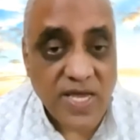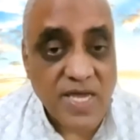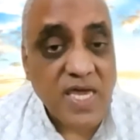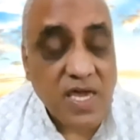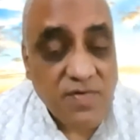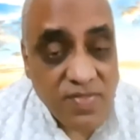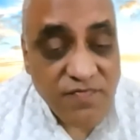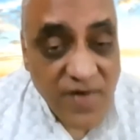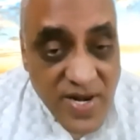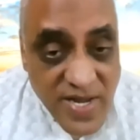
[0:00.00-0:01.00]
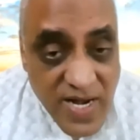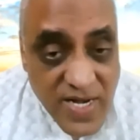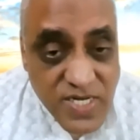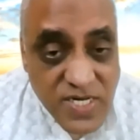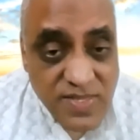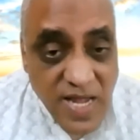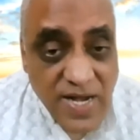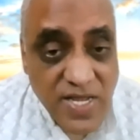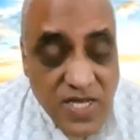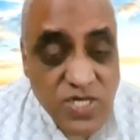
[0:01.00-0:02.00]
He even forgets
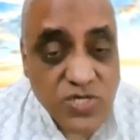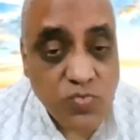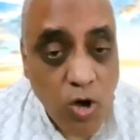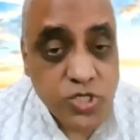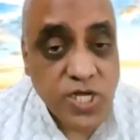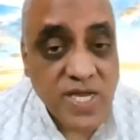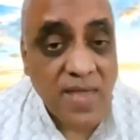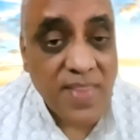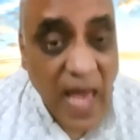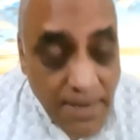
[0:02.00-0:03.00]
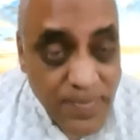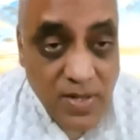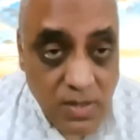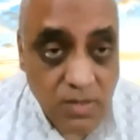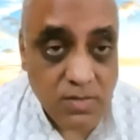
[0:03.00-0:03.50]
that he is watching an apple.